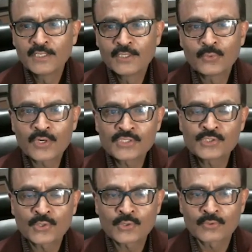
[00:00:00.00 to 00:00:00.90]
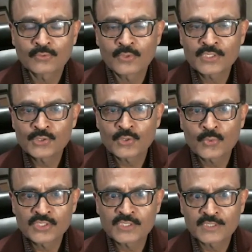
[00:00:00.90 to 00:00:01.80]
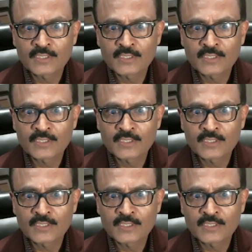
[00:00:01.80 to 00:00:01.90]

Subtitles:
What is your vision?